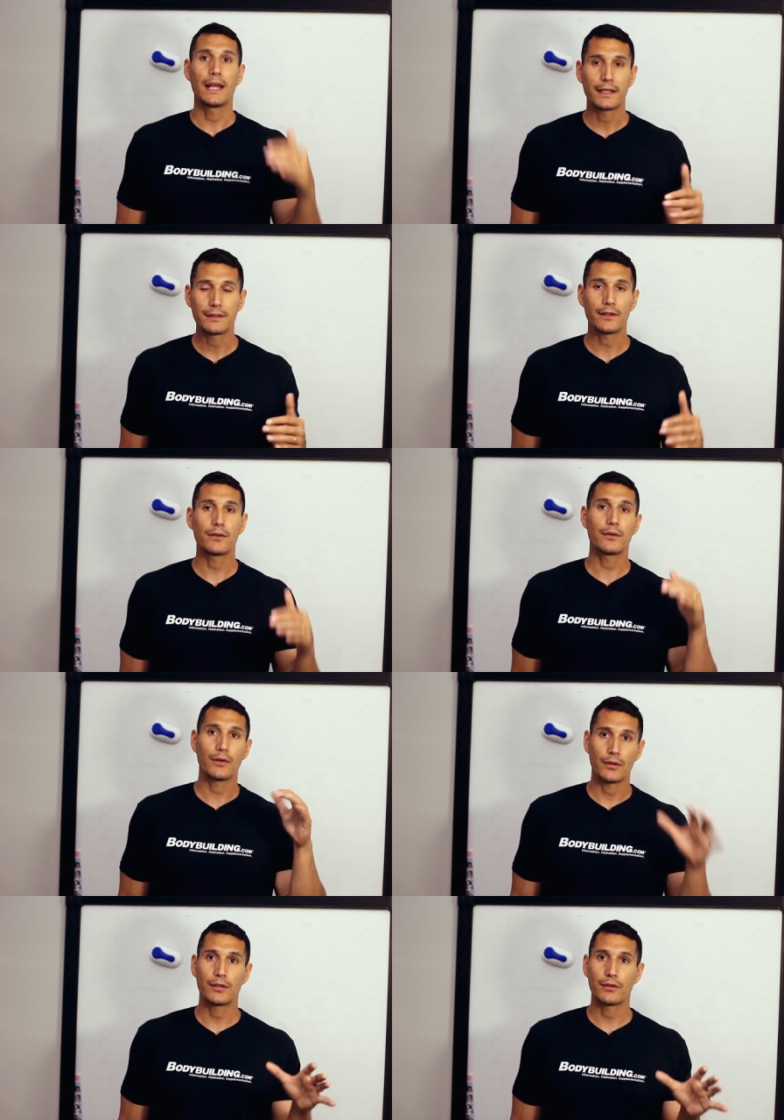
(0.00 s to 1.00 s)
and I can tell you
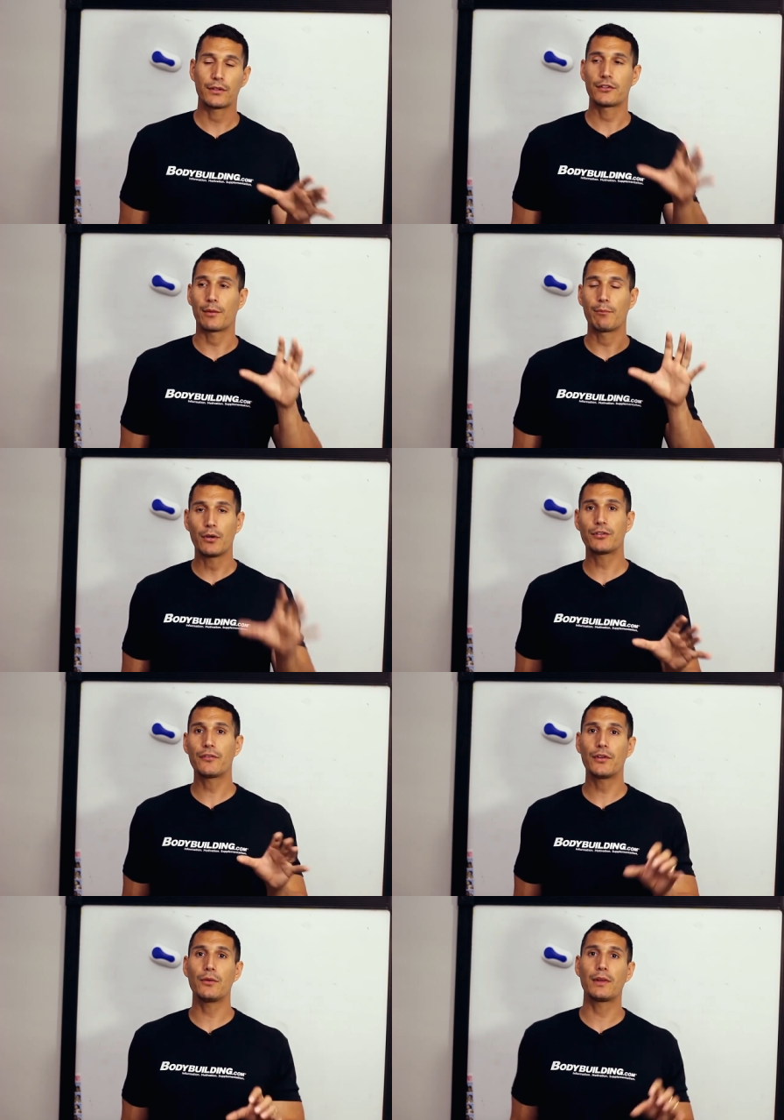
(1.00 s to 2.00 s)
you're doing a good job. Most
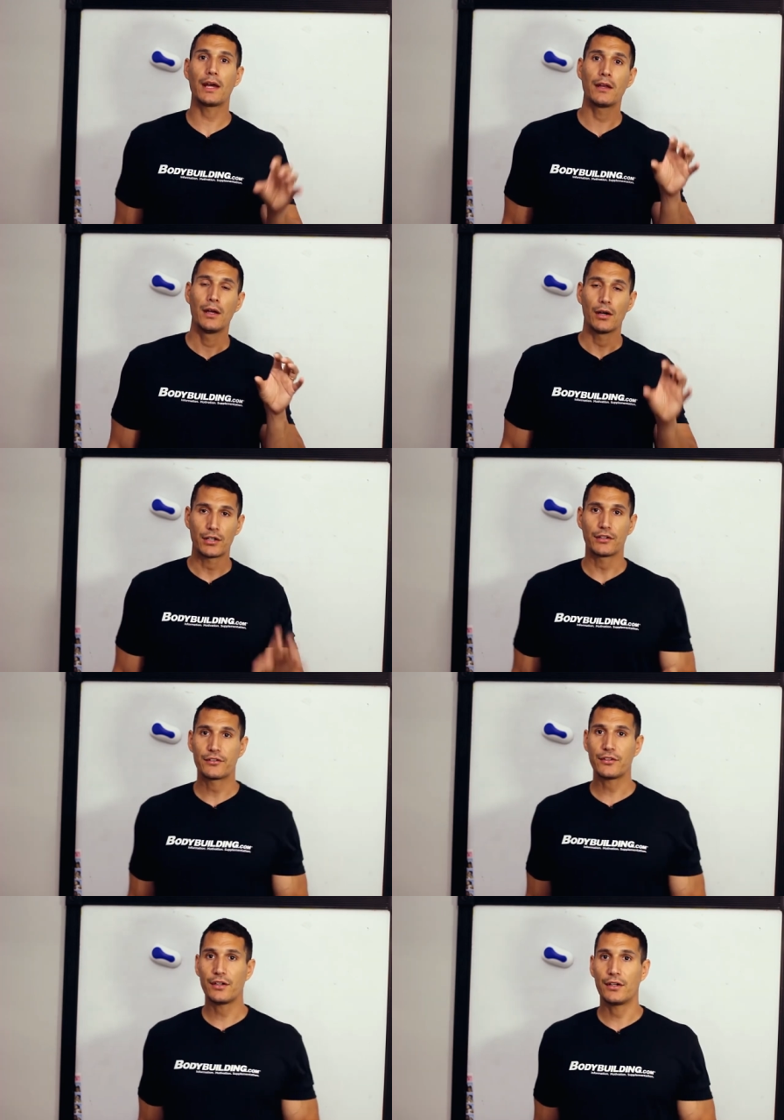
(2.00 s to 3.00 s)
of you that are
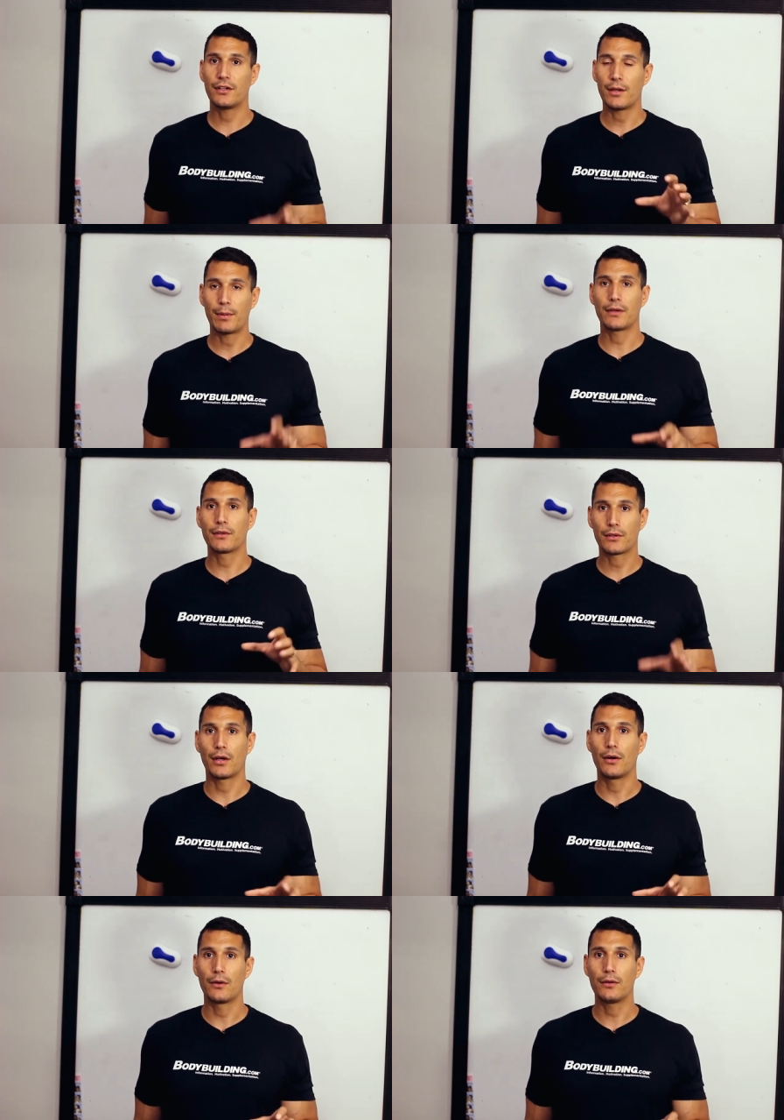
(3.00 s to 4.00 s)
concerned about your
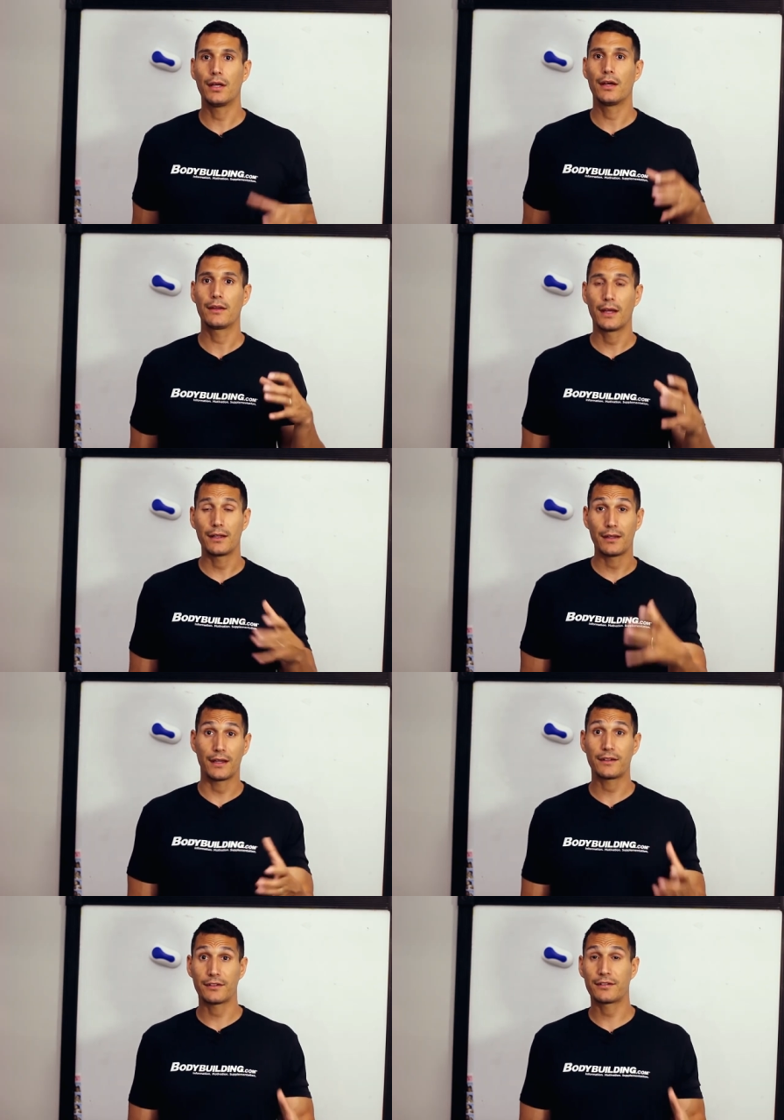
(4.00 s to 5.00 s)
code that
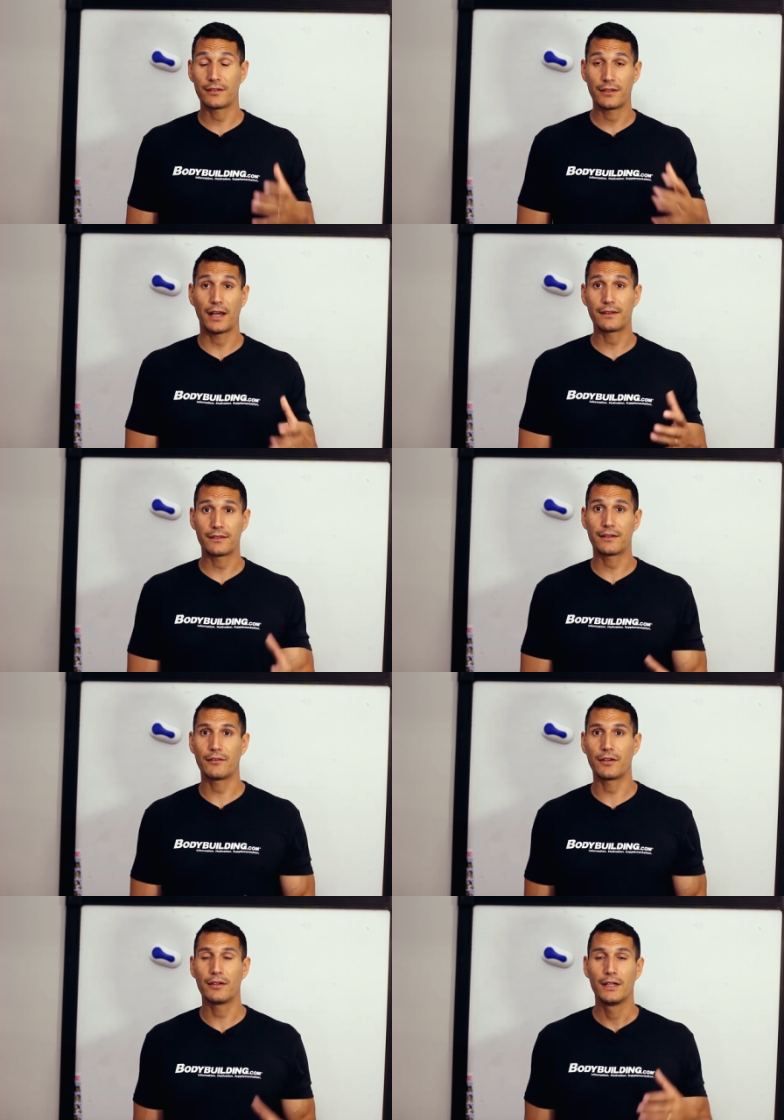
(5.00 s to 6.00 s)
like this at this
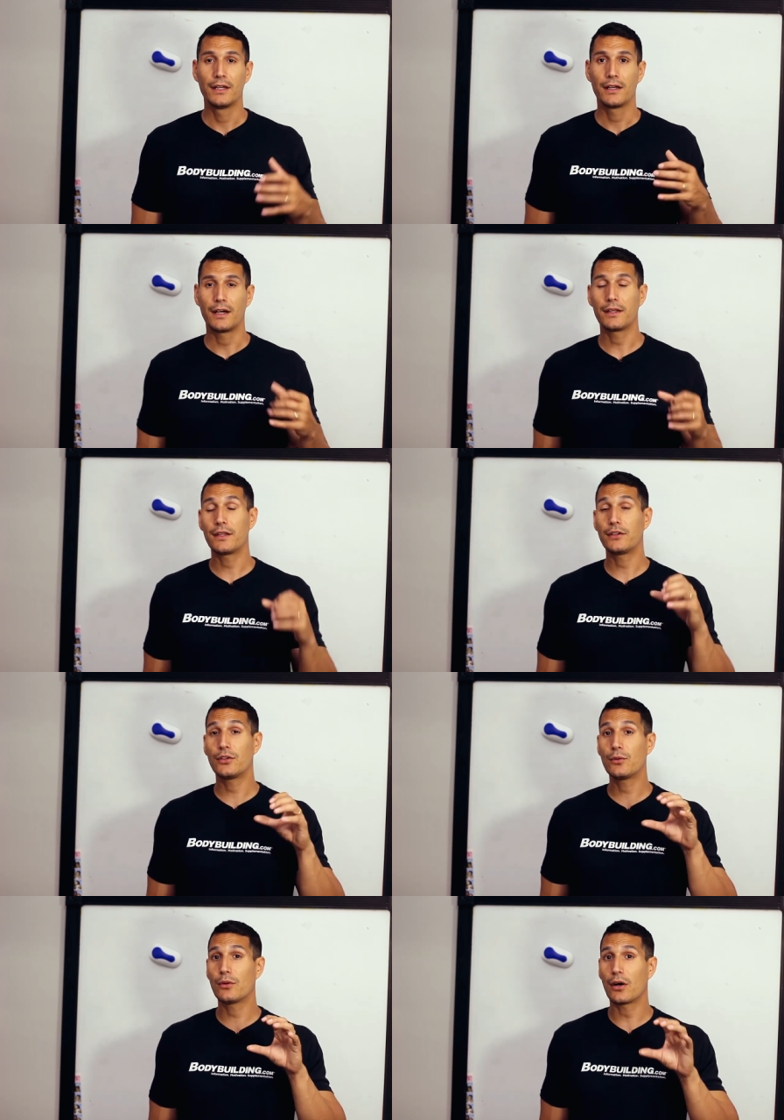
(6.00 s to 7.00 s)
level
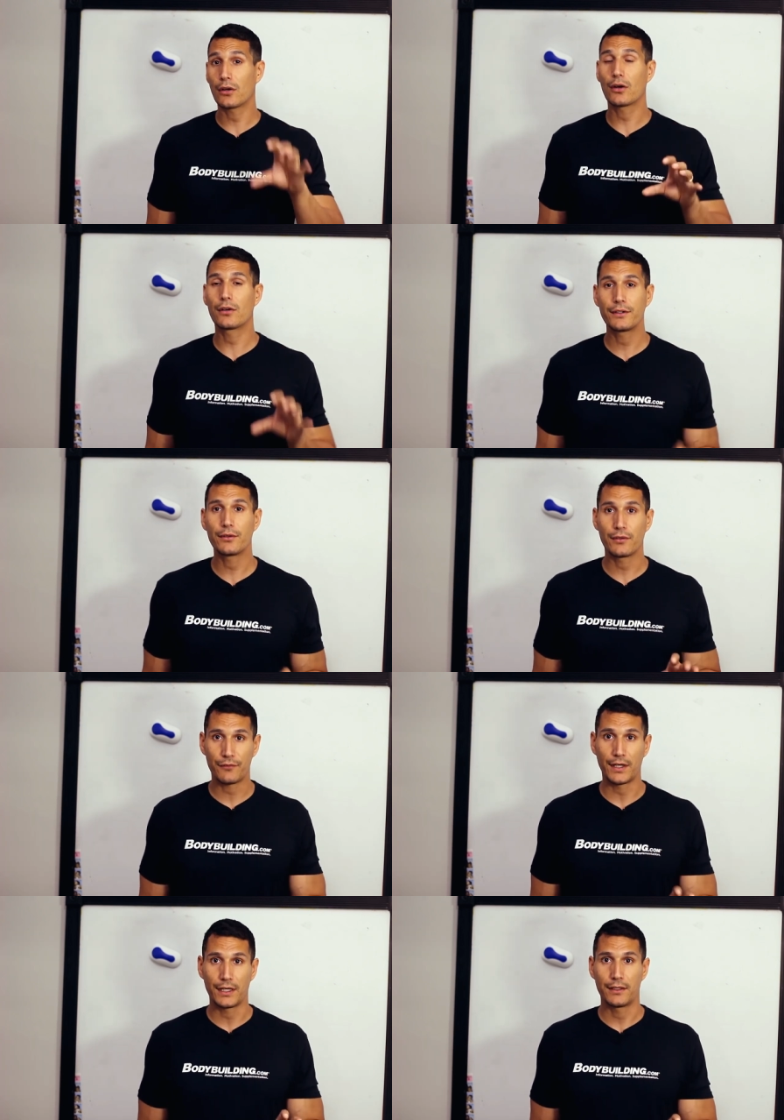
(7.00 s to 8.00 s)
you are already doing
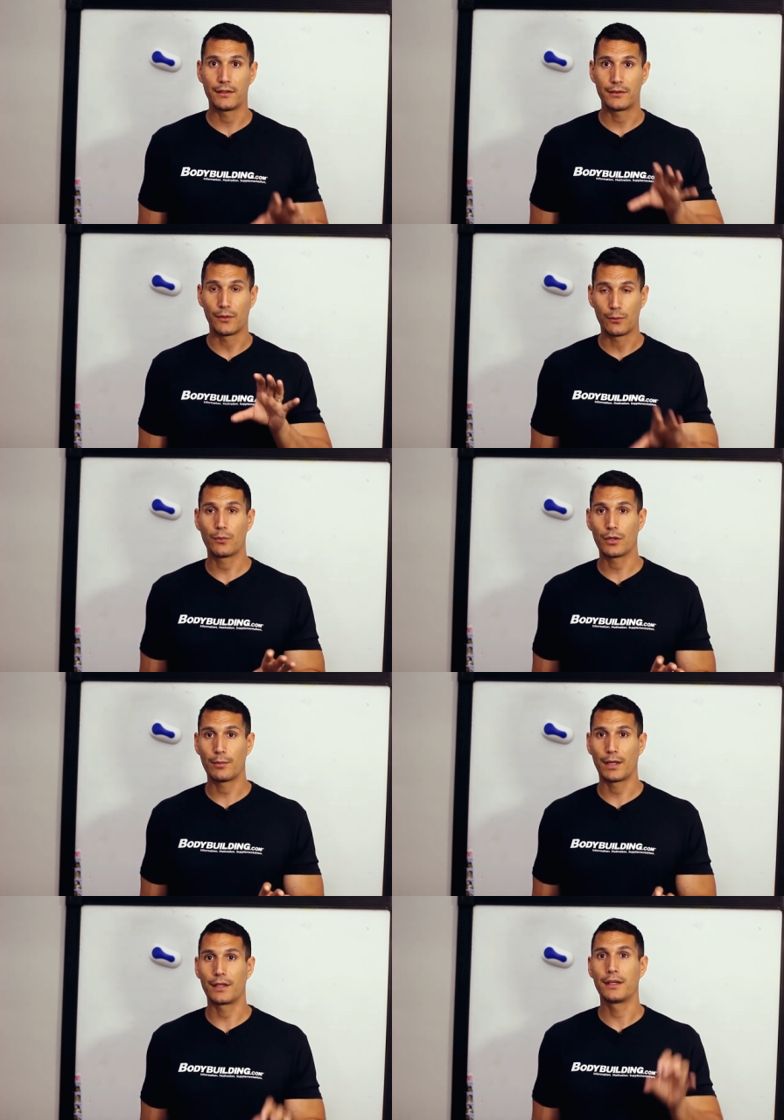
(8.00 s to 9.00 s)
fine. Don't worry
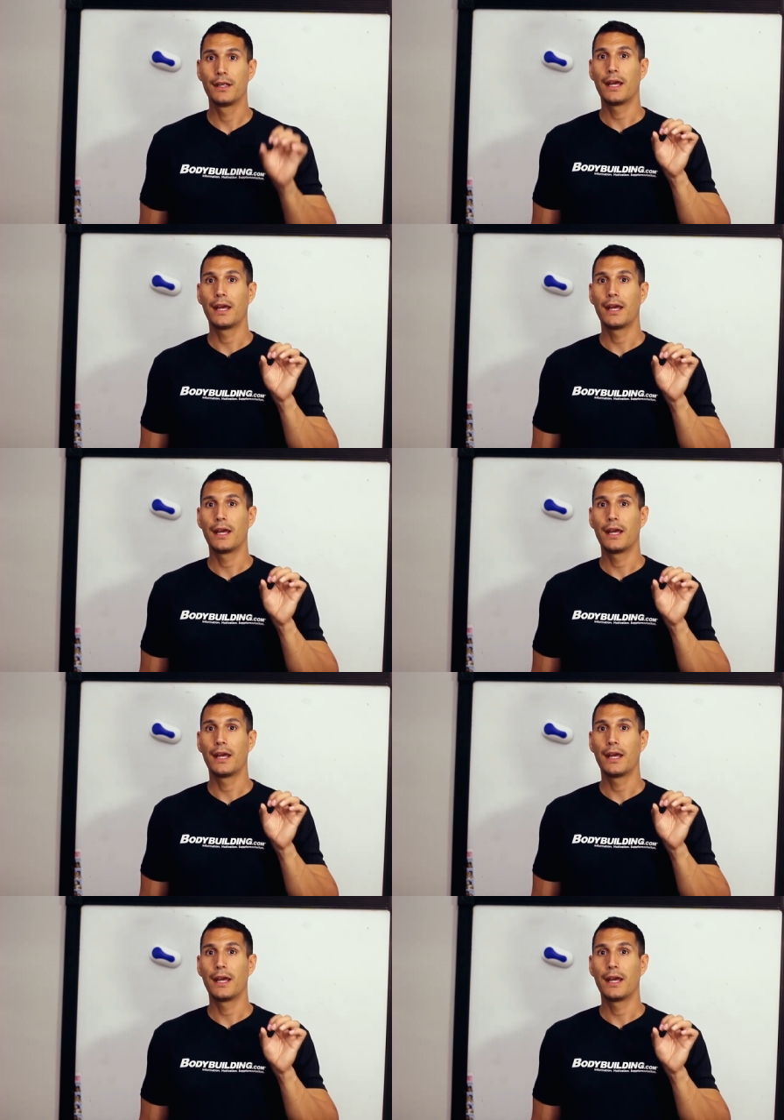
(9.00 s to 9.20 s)
about it.